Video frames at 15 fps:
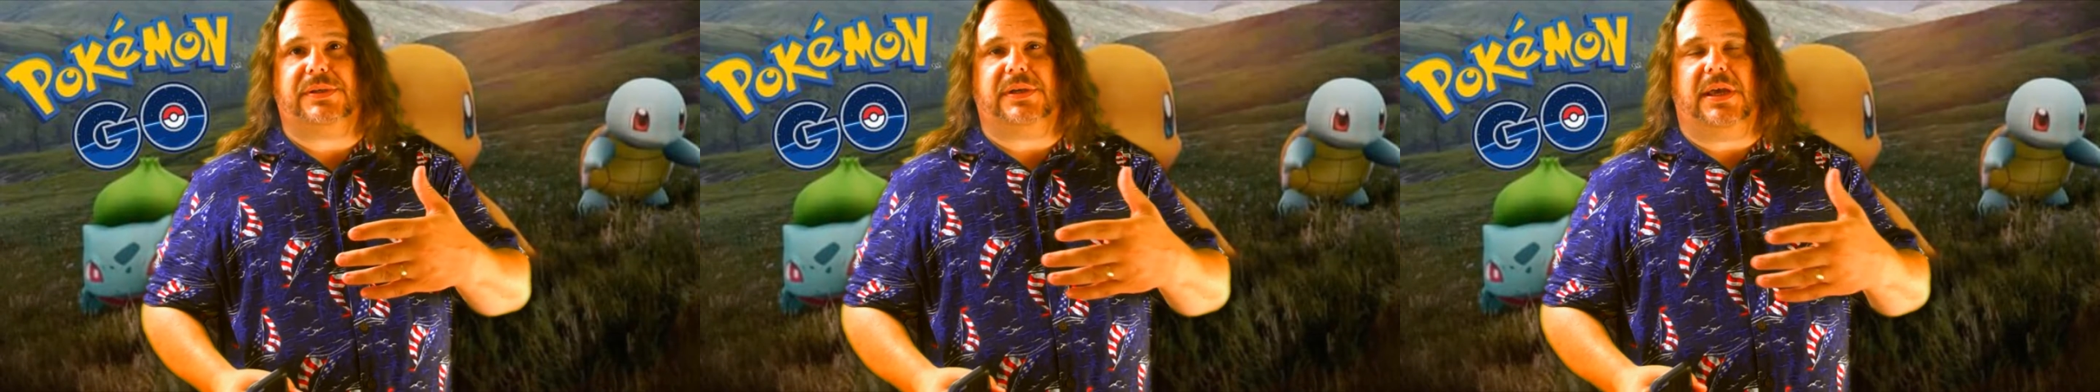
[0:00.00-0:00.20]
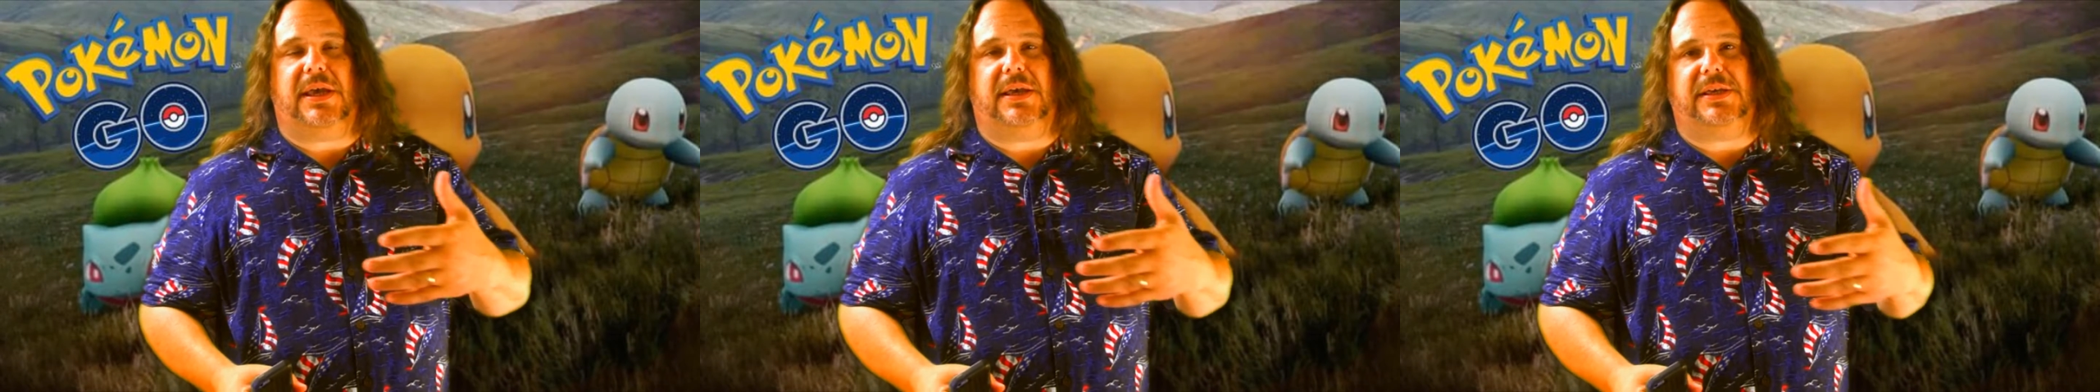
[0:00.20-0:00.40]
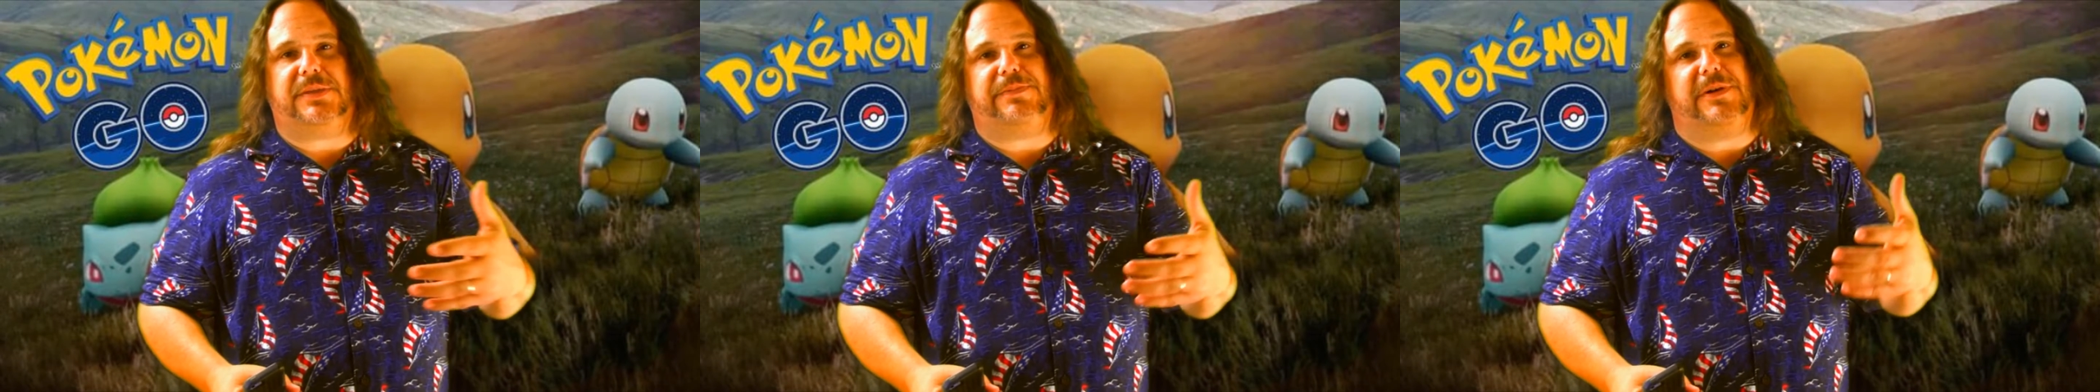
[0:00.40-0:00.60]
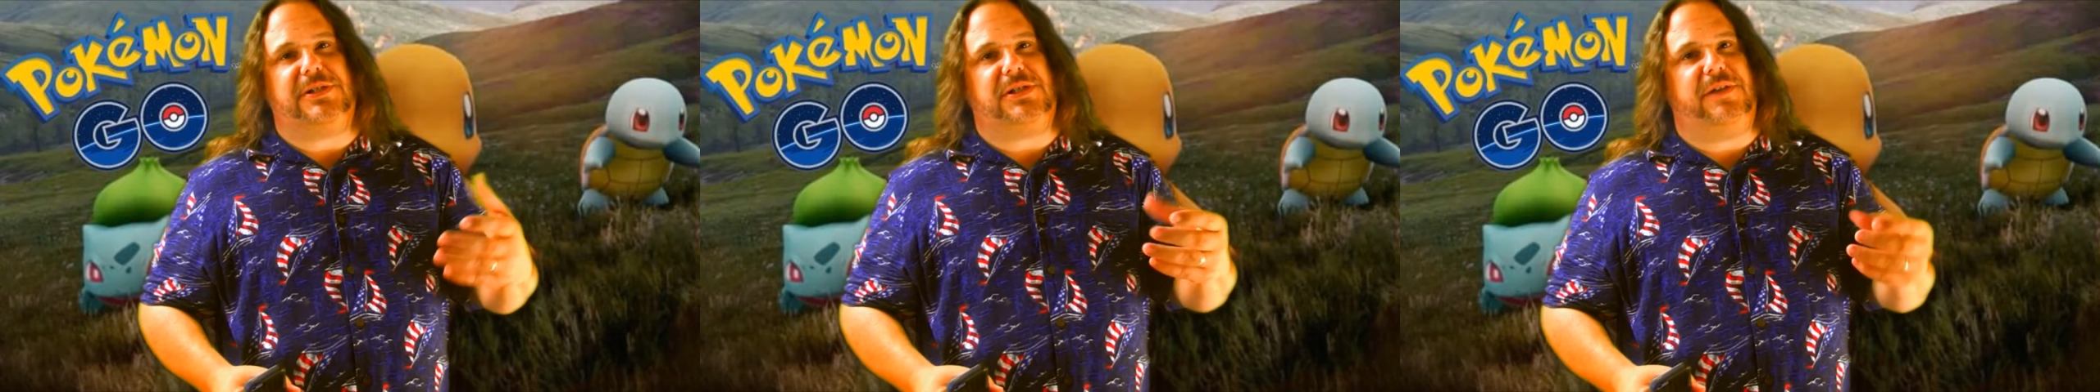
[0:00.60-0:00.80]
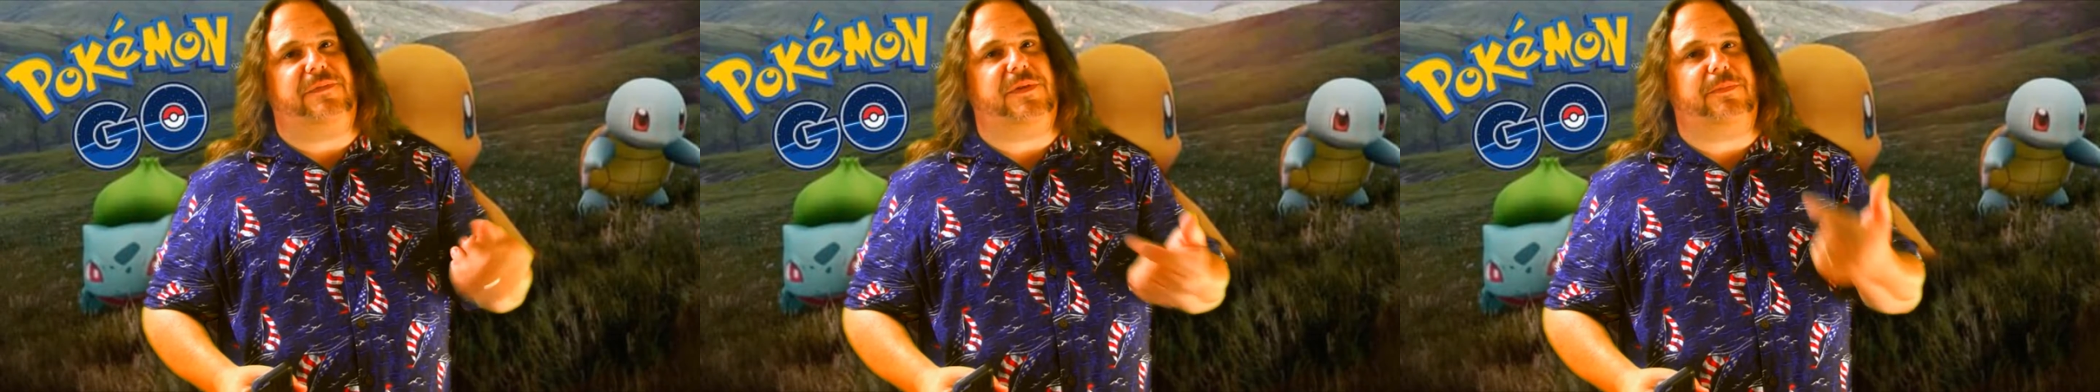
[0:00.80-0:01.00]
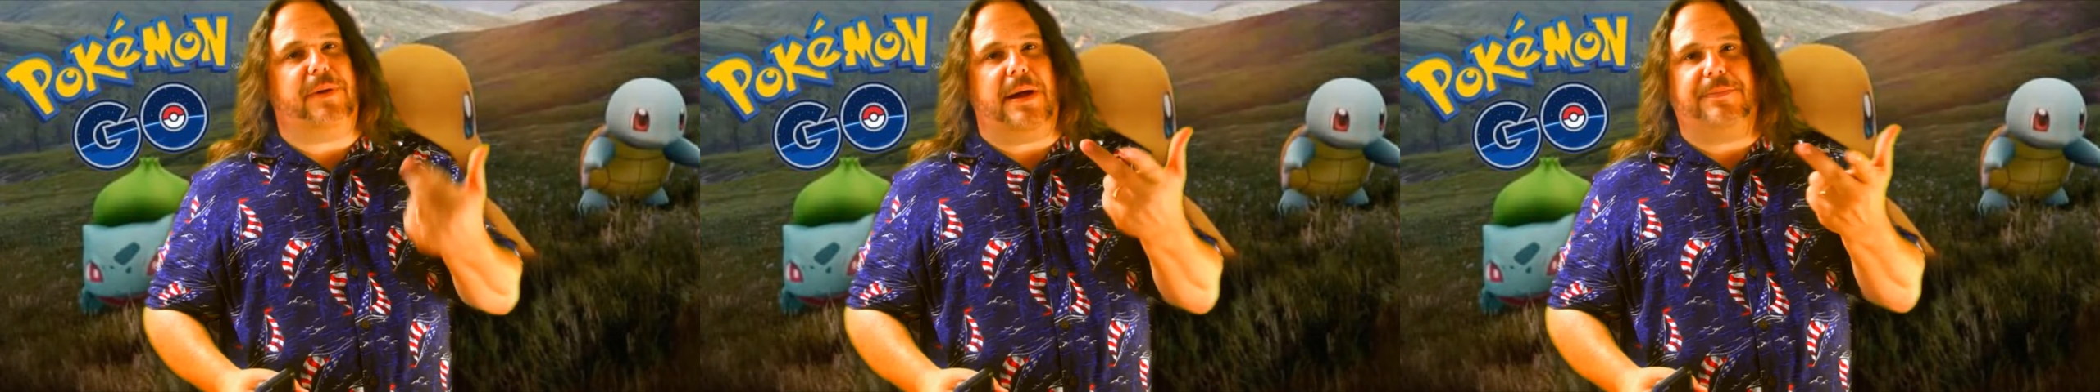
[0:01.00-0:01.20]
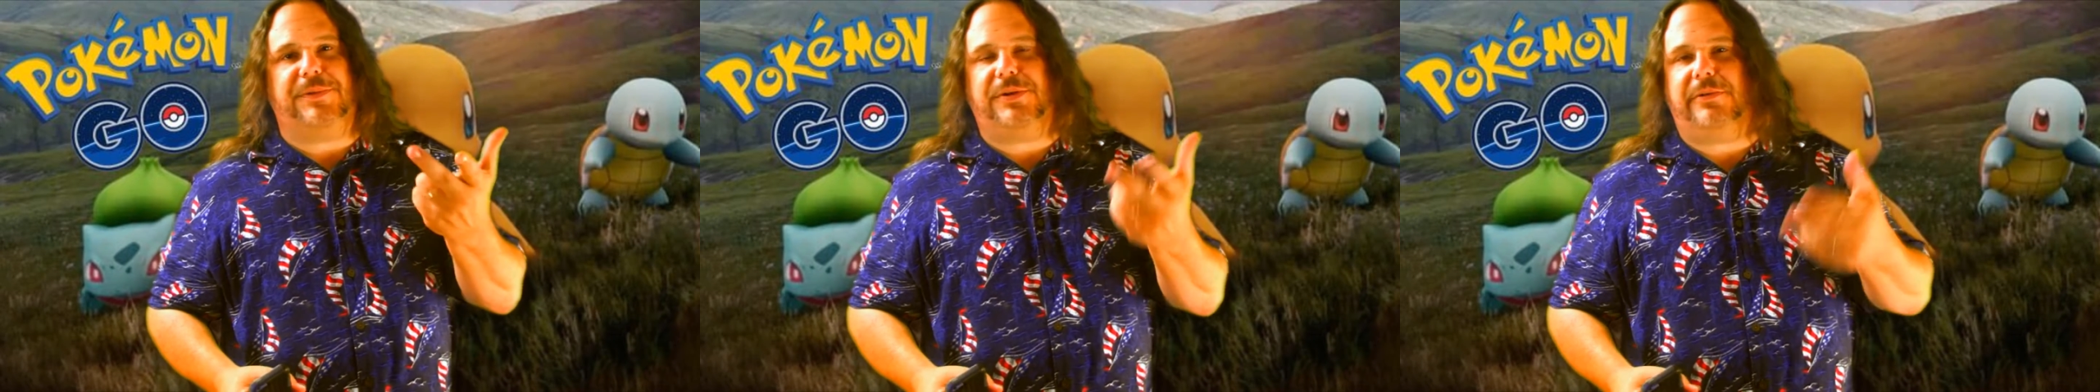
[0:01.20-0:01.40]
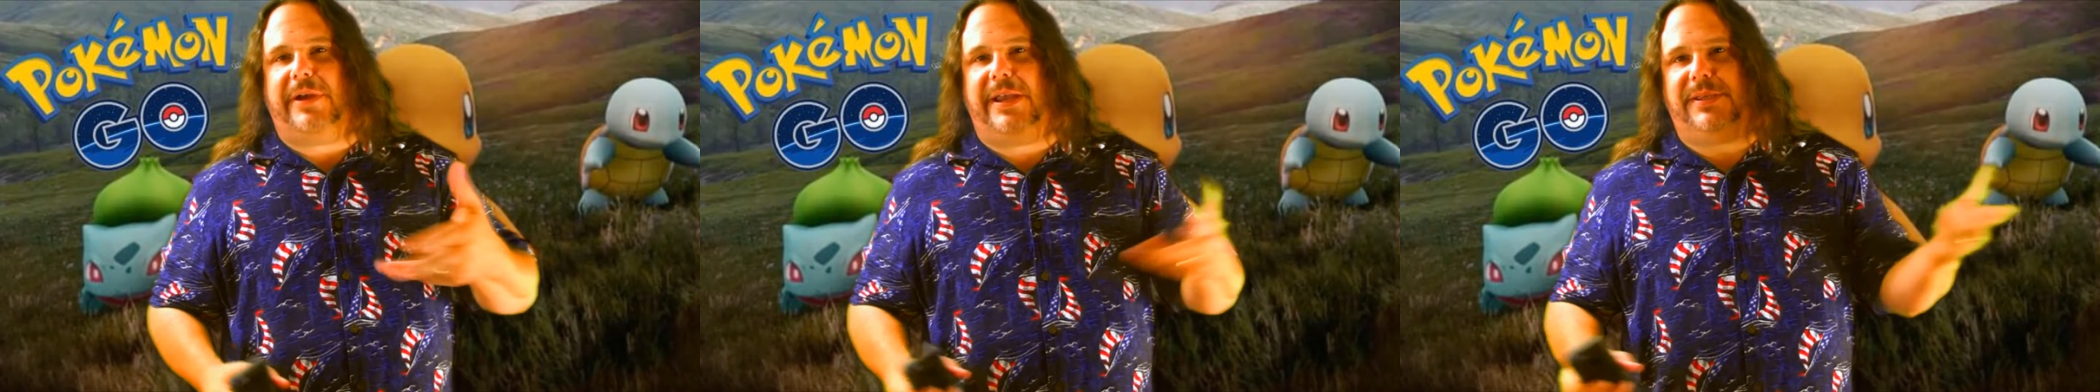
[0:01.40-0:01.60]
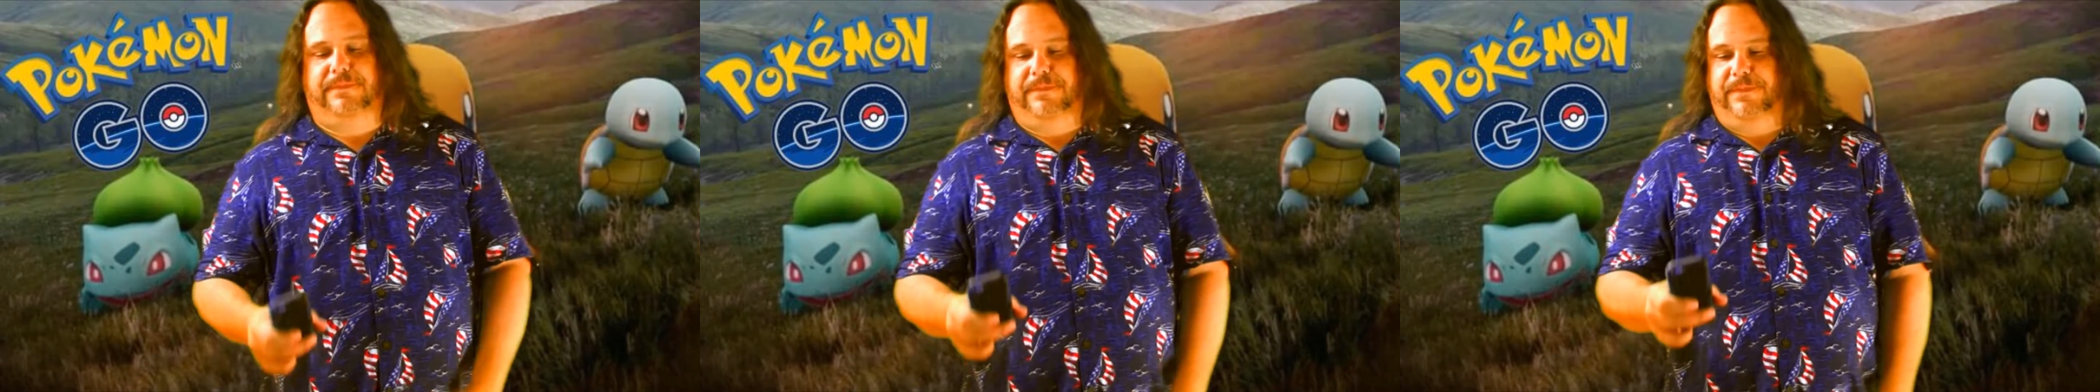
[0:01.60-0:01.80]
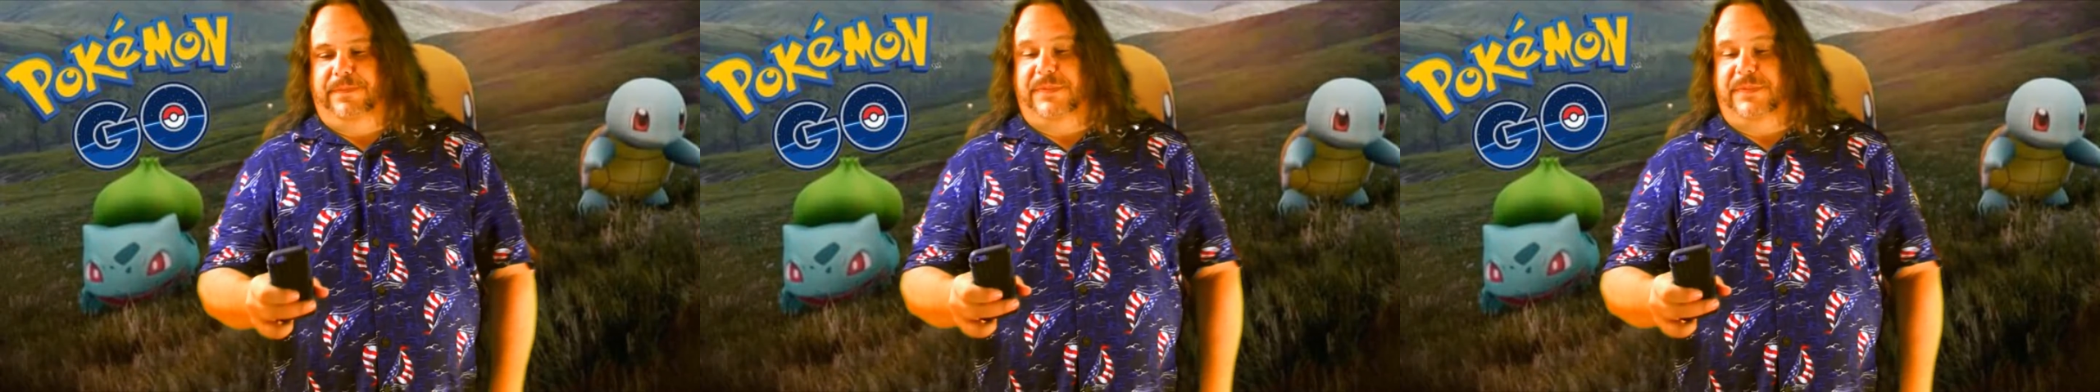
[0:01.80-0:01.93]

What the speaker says: especially if you pop 2 eggs.